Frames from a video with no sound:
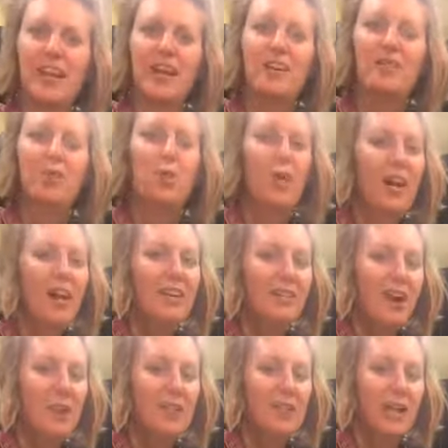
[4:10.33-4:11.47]
So what kind of
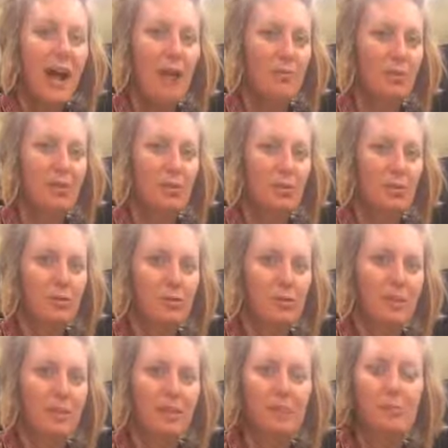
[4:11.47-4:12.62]
healthy toppings would those be?
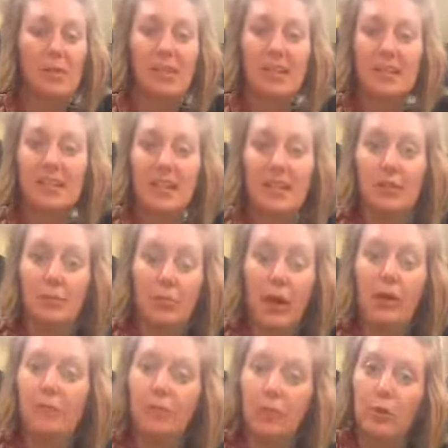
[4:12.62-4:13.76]
That'd be things like dried
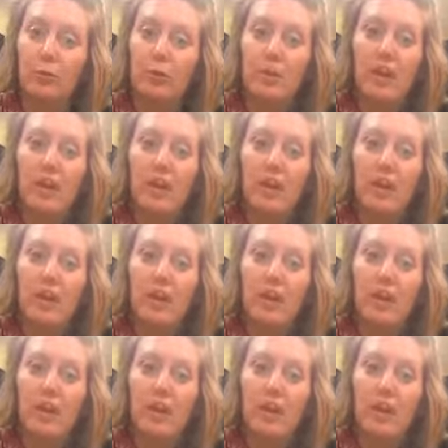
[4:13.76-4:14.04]
fruit,